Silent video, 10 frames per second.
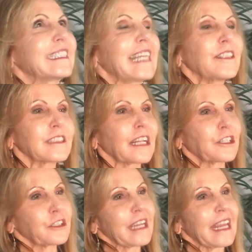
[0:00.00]
Sounds like
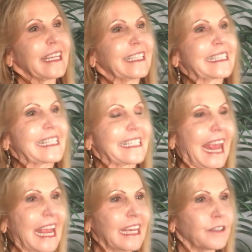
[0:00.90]
you're taking a
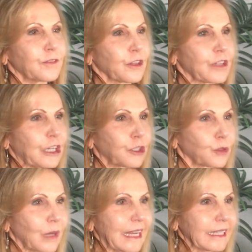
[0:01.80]
stand for their
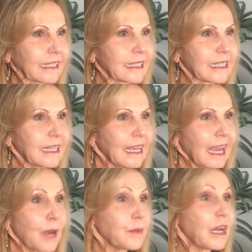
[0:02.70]
greatness.
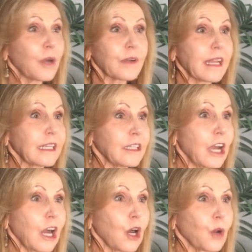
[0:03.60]
And we already
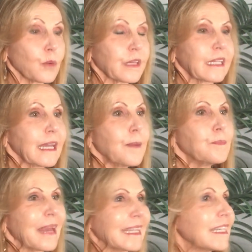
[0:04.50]
know that
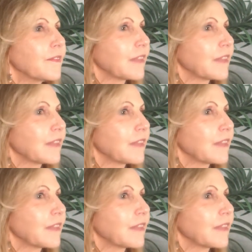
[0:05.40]
many of